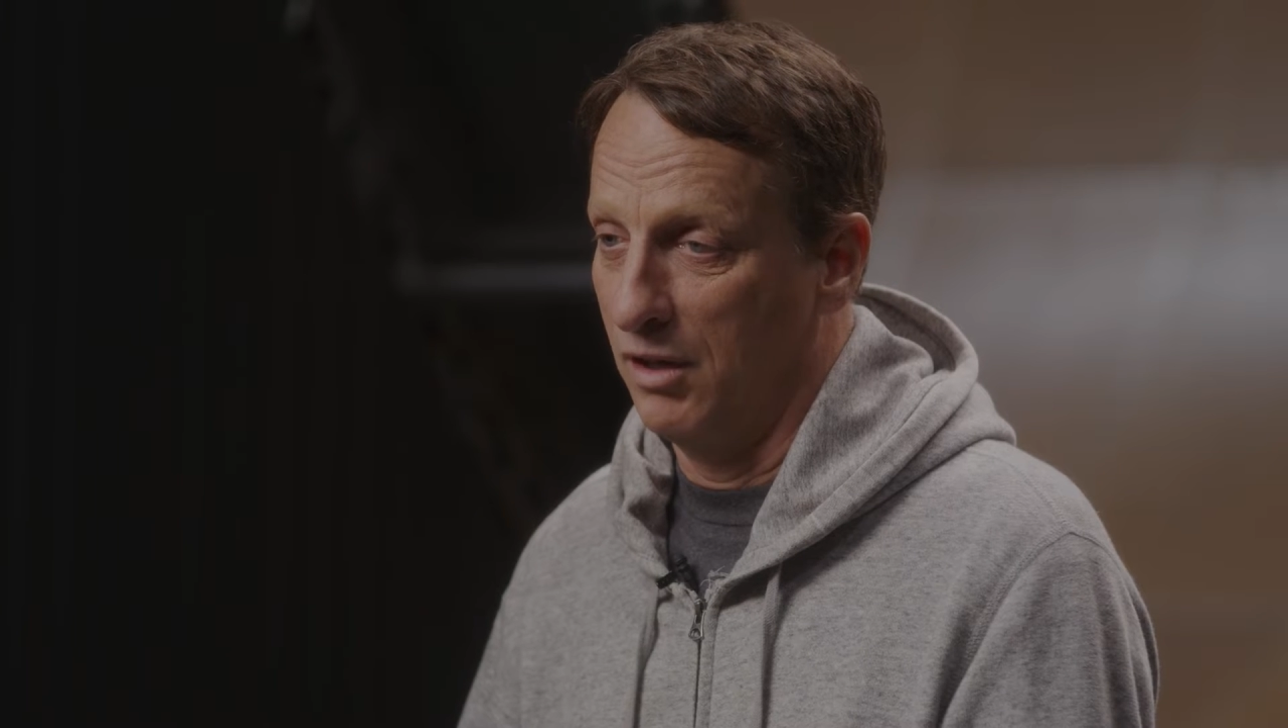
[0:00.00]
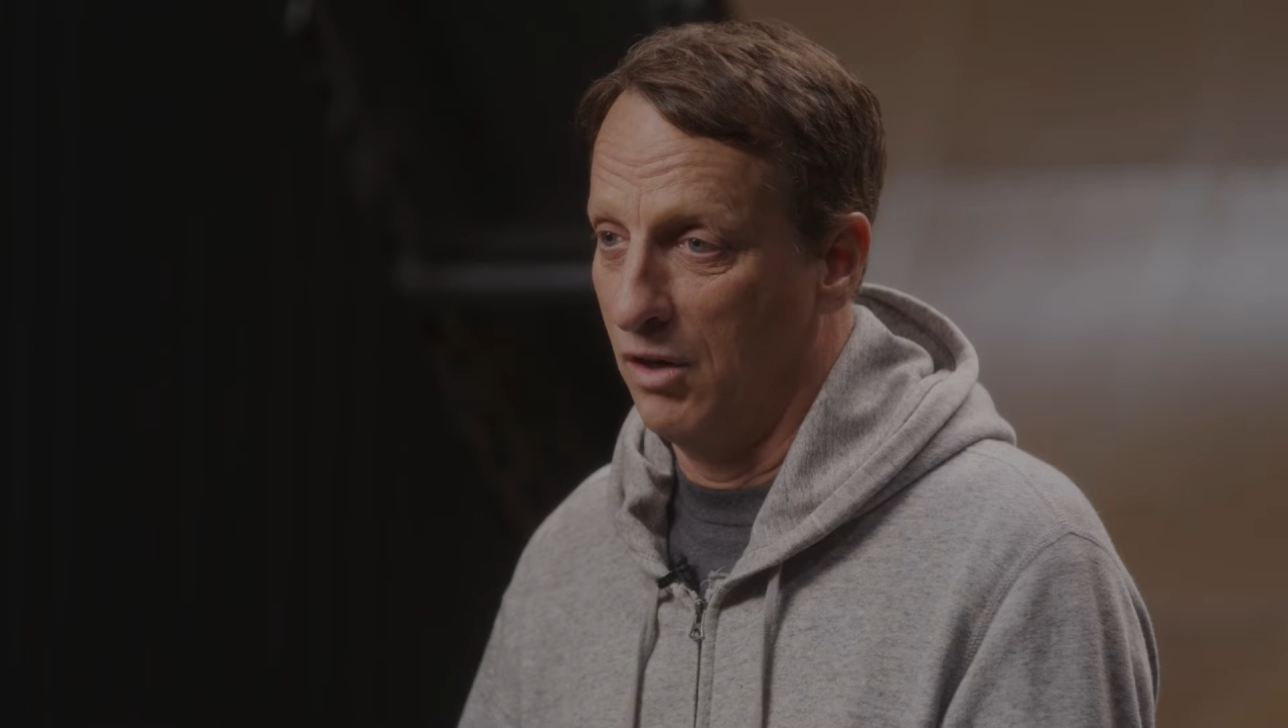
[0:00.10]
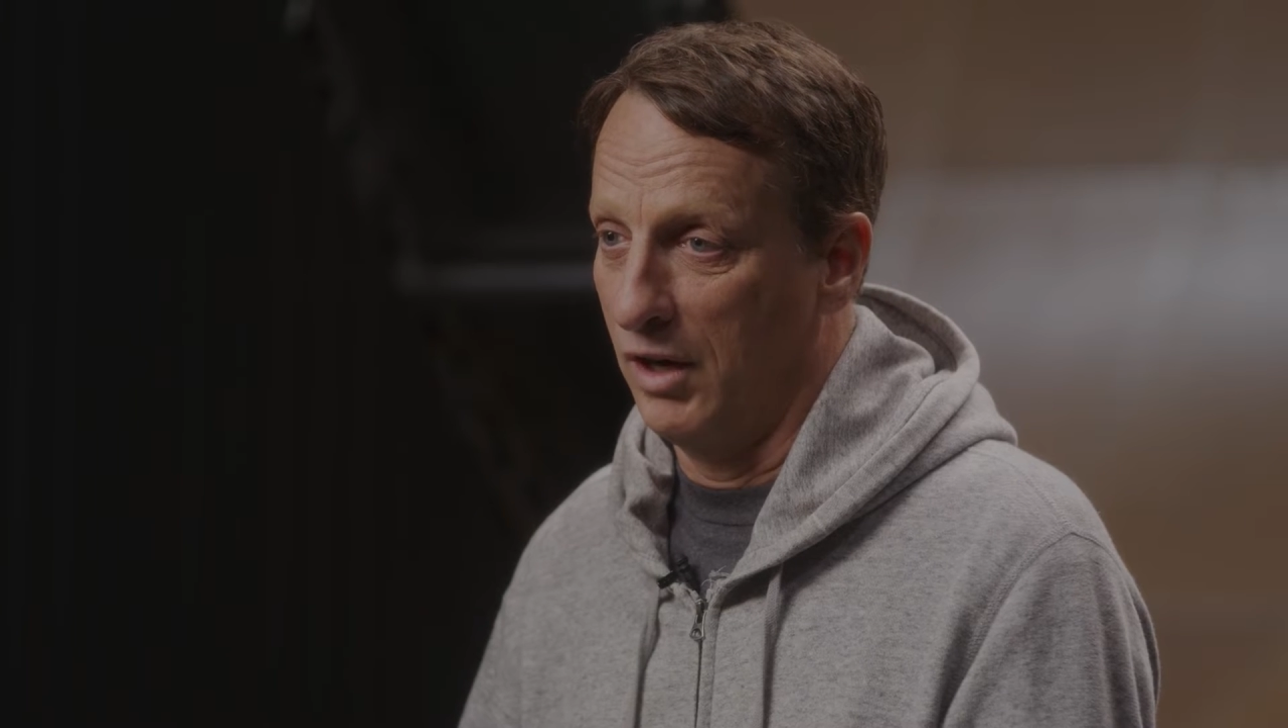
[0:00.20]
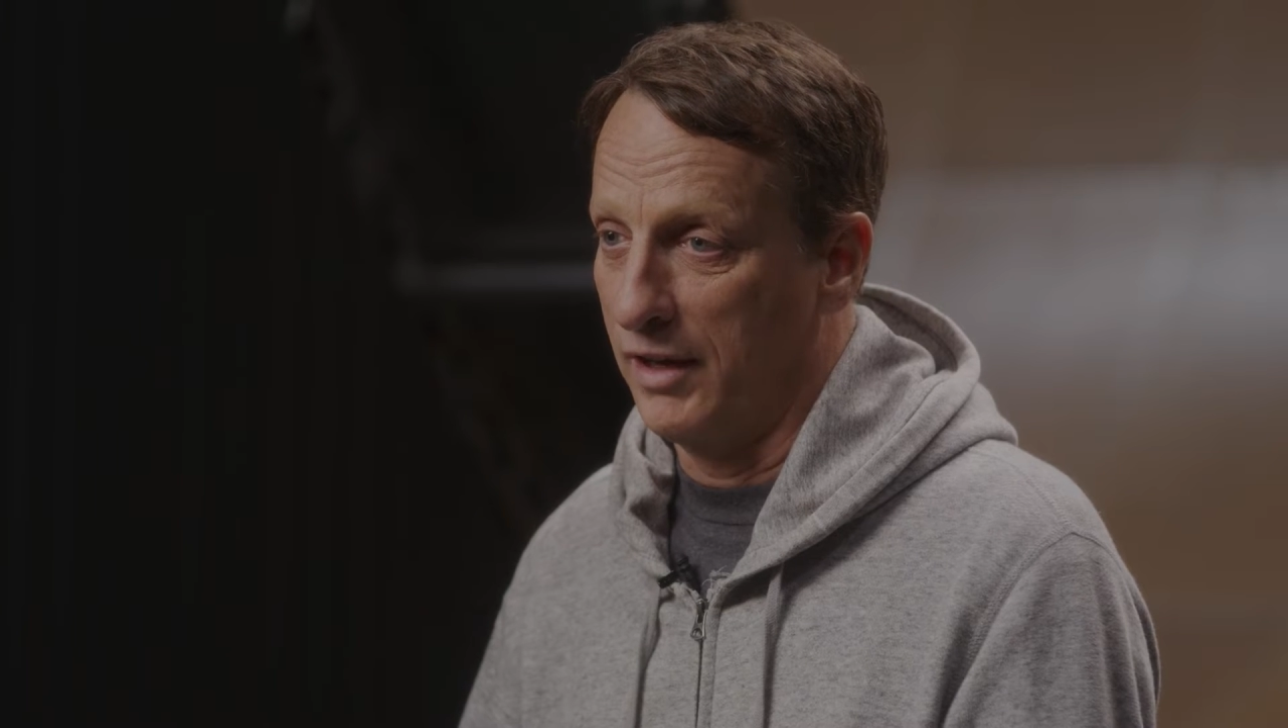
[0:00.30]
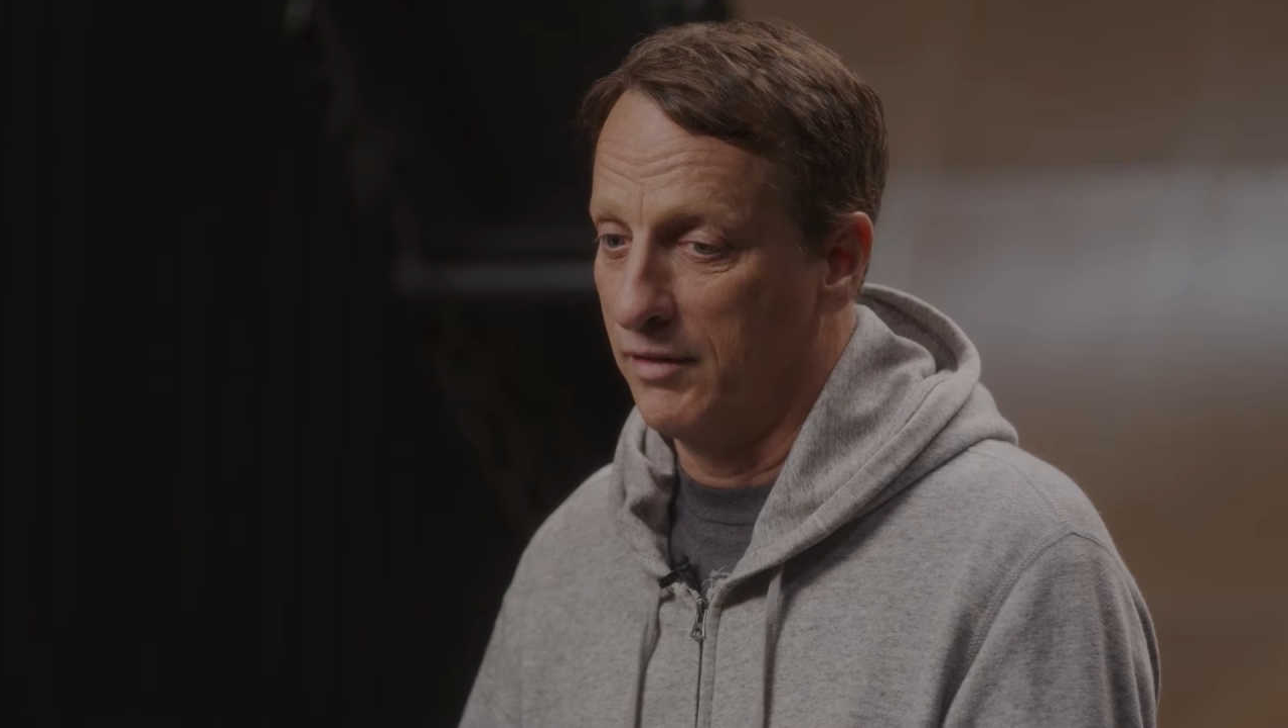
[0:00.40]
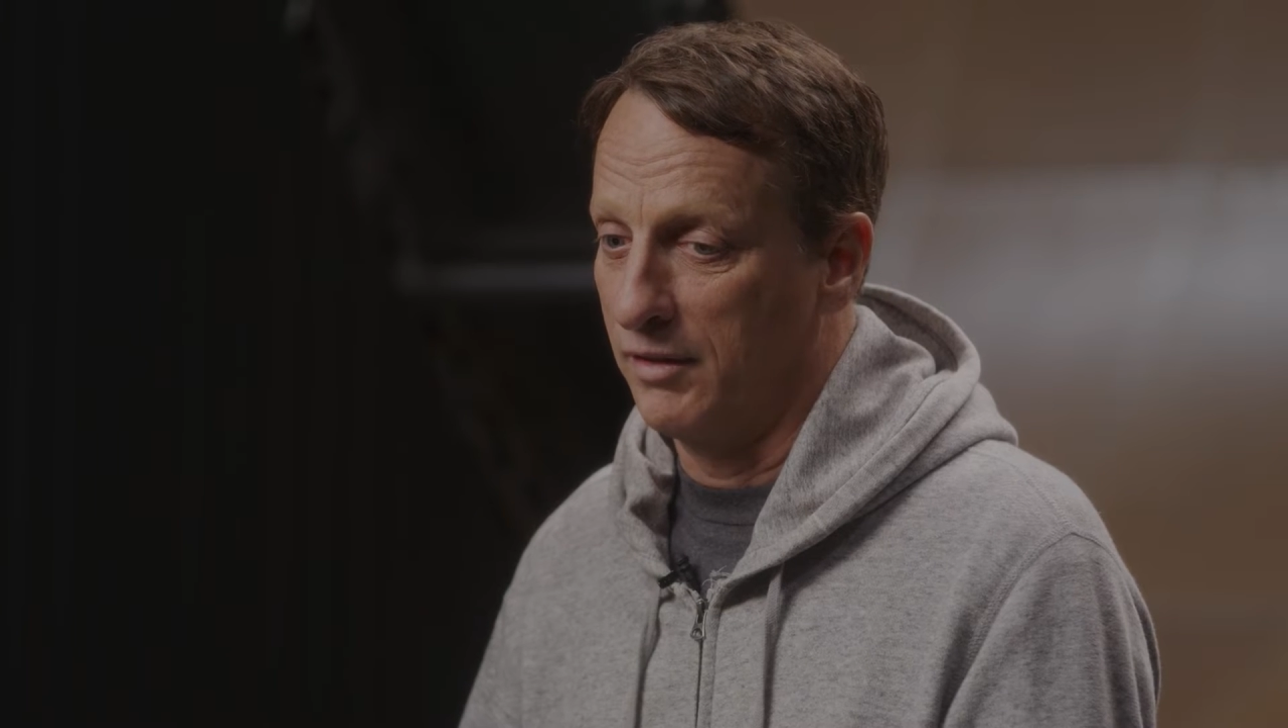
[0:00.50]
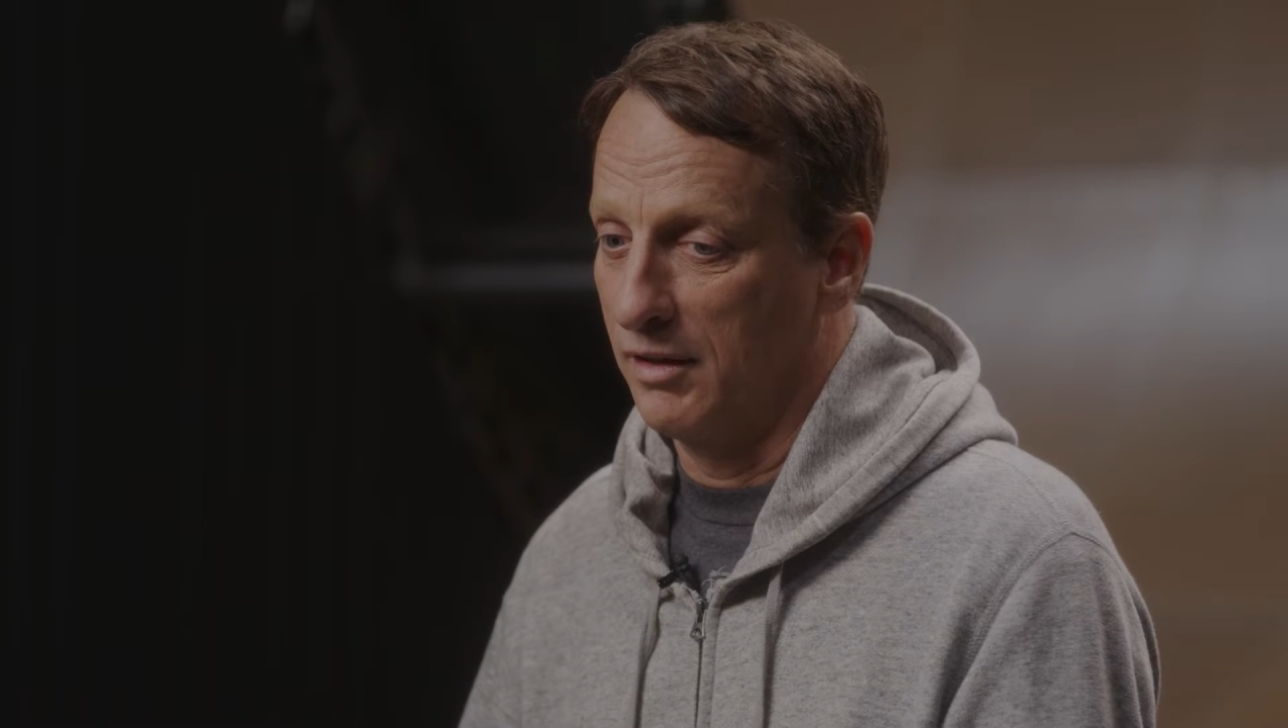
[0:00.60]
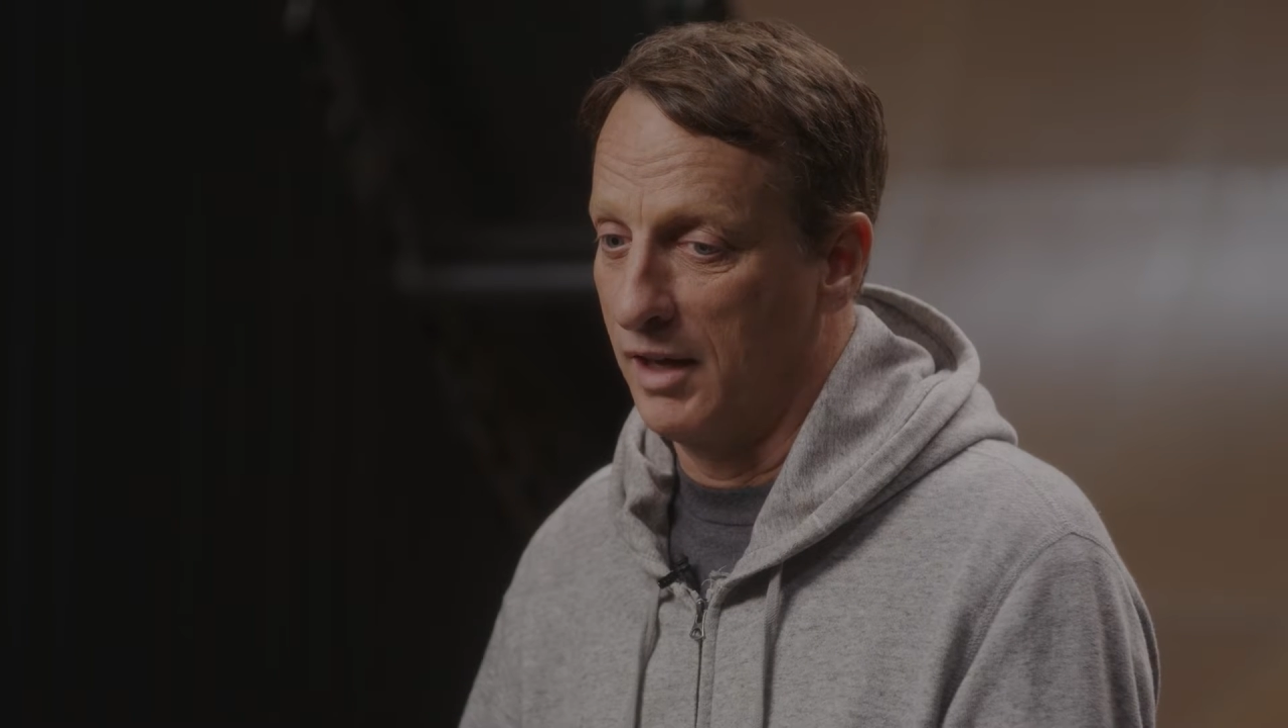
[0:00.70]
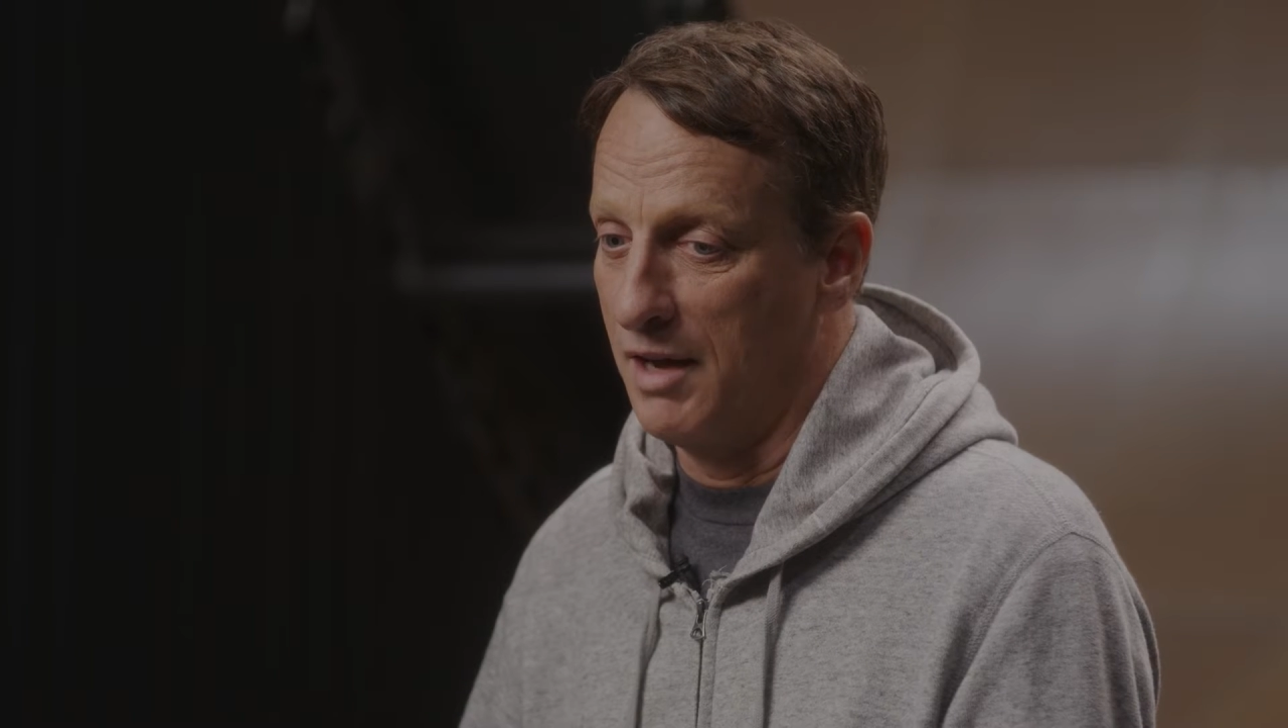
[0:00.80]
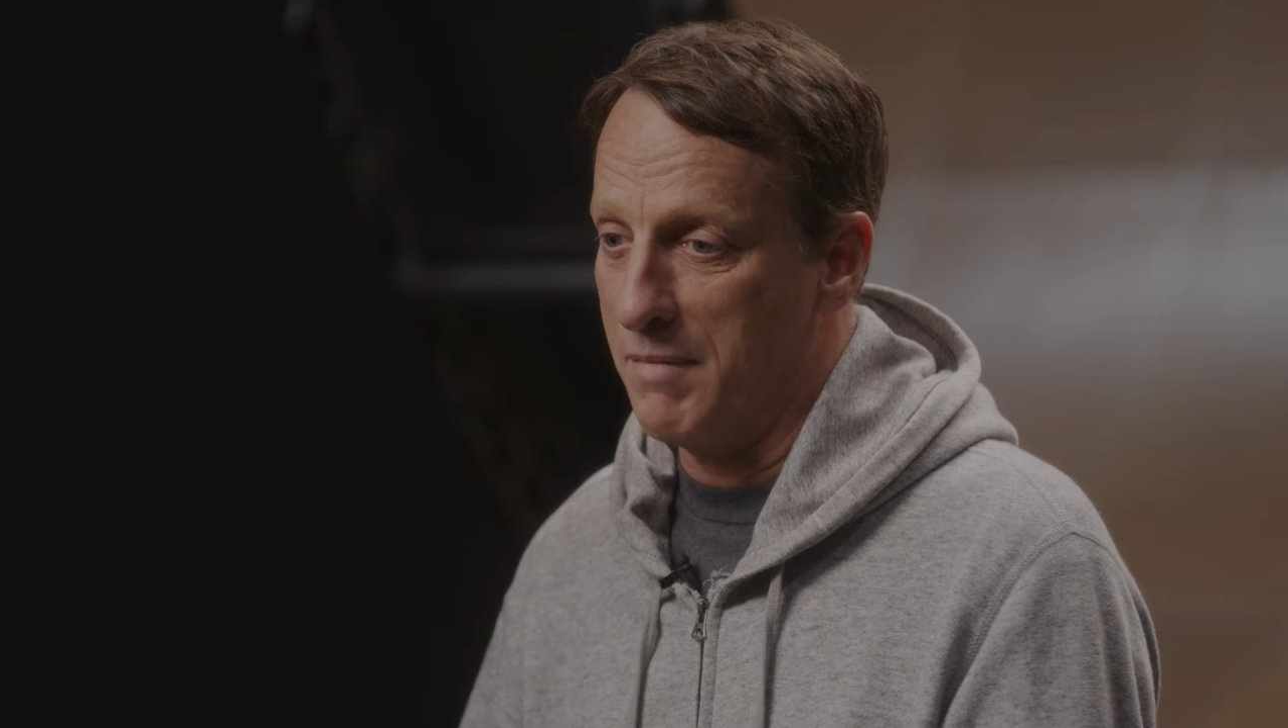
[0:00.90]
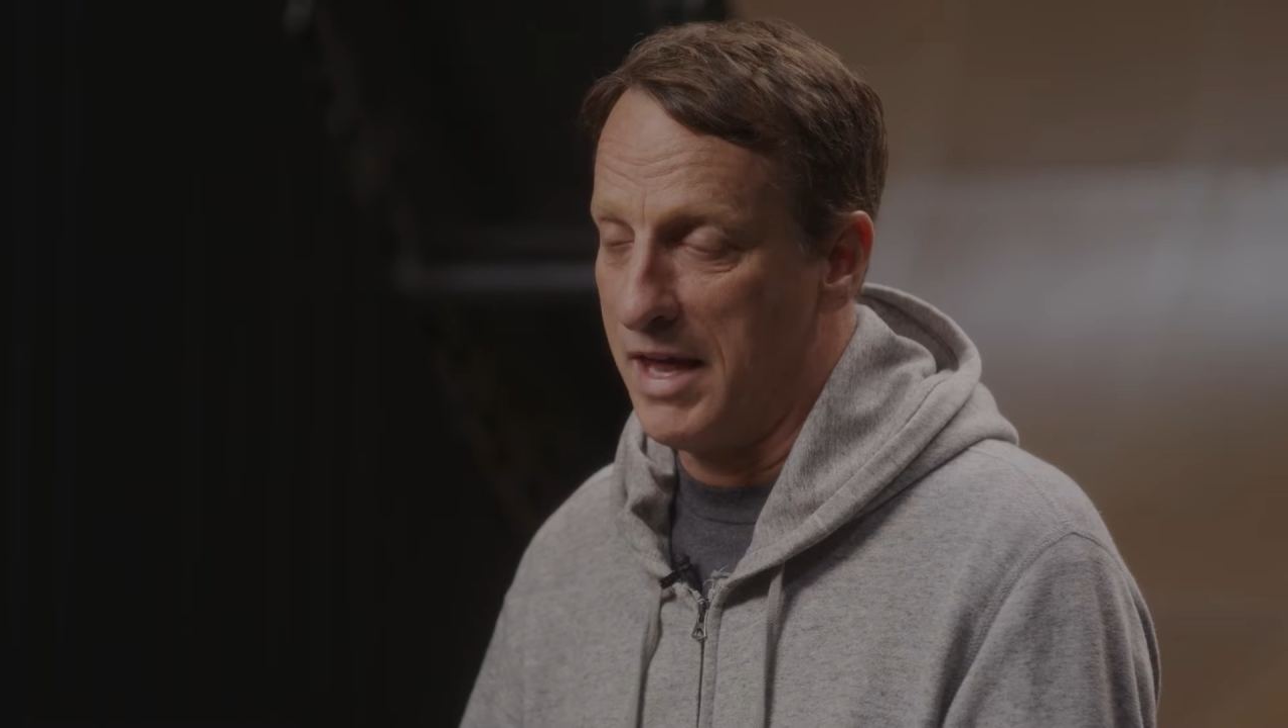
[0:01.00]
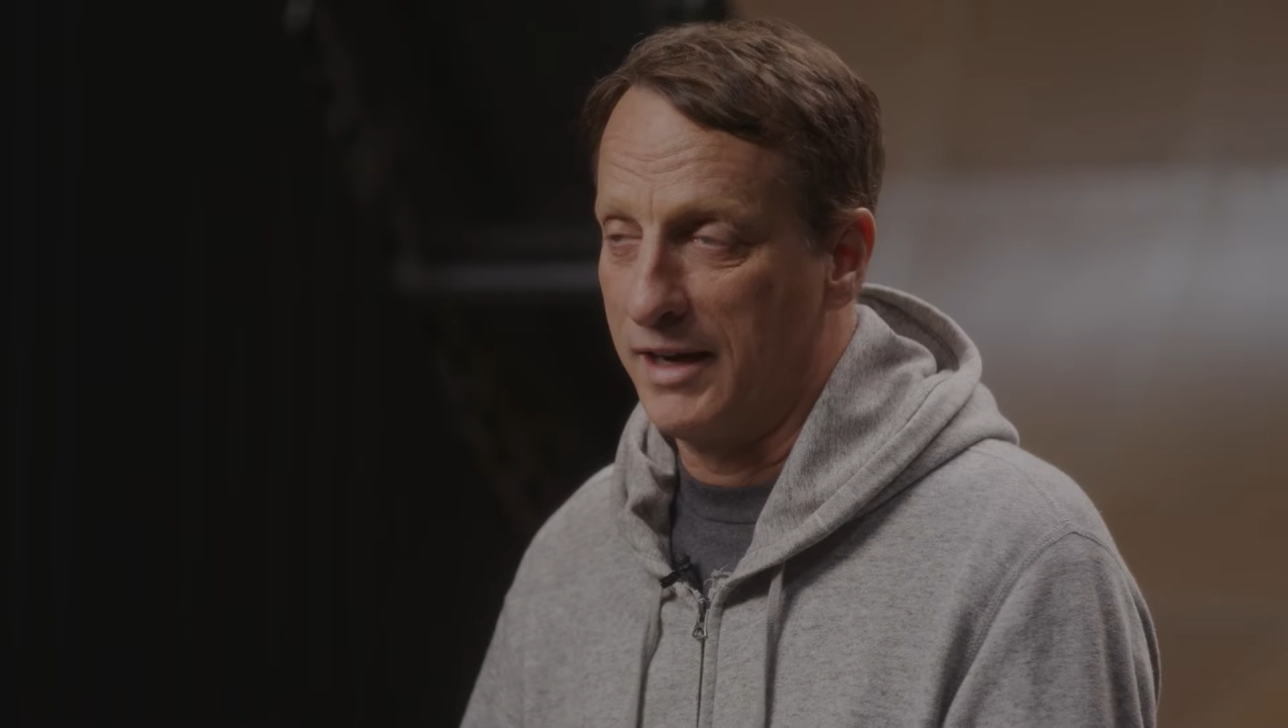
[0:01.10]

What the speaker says: oh, I made